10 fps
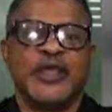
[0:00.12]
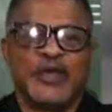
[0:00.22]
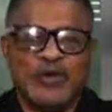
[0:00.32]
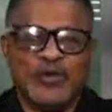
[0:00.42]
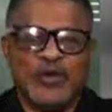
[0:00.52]

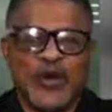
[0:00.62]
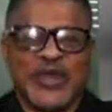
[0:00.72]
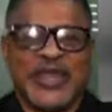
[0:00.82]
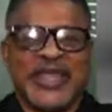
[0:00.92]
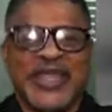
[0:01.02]
Good
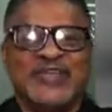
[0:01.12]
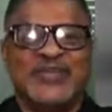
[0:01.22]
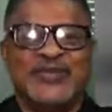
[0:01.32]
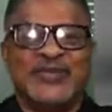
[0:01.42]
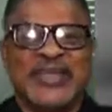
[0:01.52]
morning and
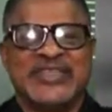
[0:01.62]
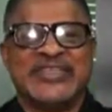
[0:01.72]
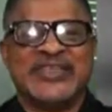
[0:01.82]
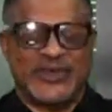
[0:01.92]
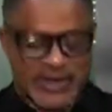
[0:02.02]
God
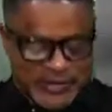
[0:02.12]
bless you.